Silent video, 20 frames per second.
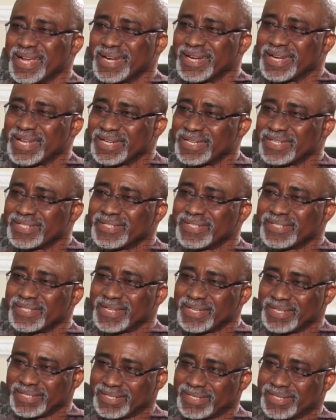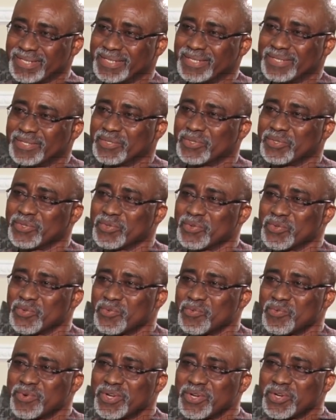that the state
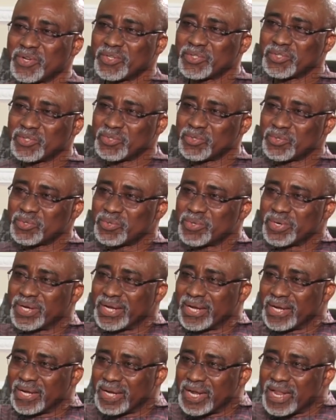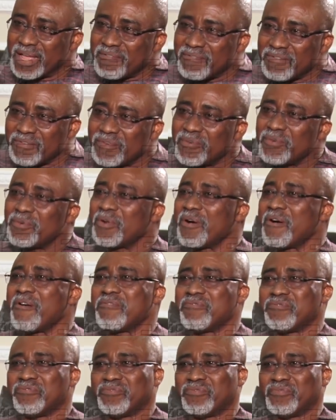will not do a level
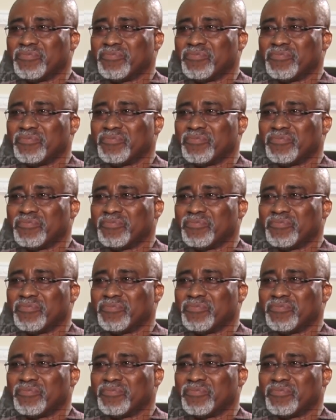of